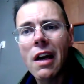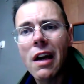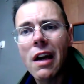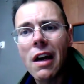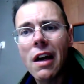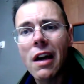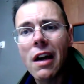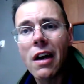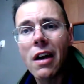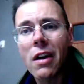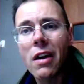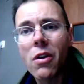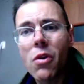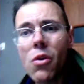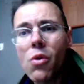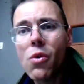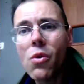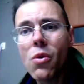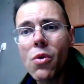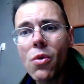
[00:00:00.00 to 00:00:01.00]
uh,
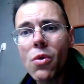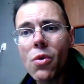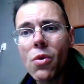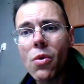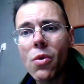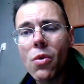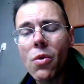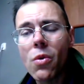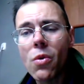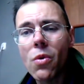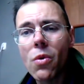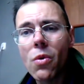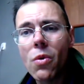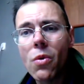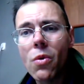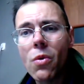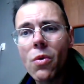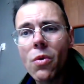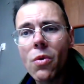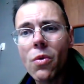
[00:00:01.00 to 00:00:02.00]
who
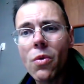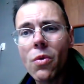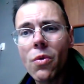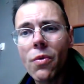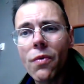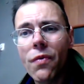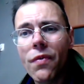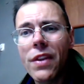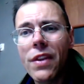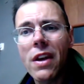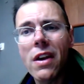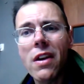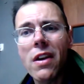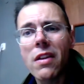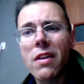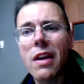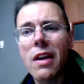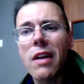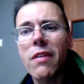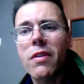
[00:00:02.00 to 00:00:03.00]

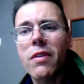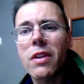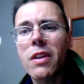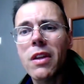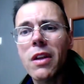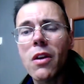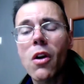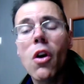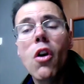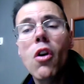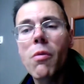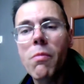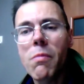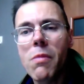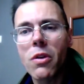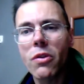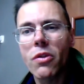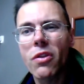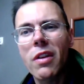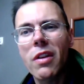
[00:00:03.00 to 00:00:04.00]
did everything,
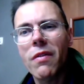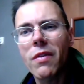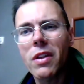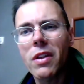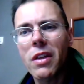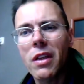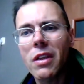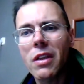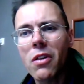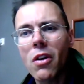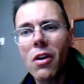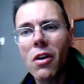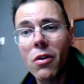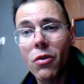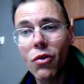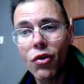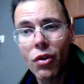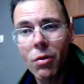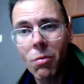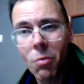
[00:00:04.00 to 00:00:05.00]
almost everything
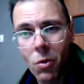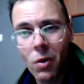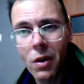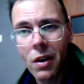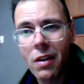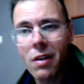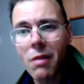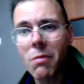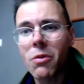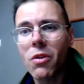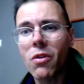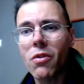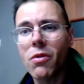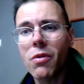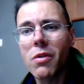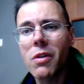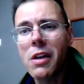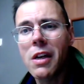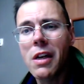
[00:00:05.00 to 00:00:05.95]
Donald Trump wanted him to do.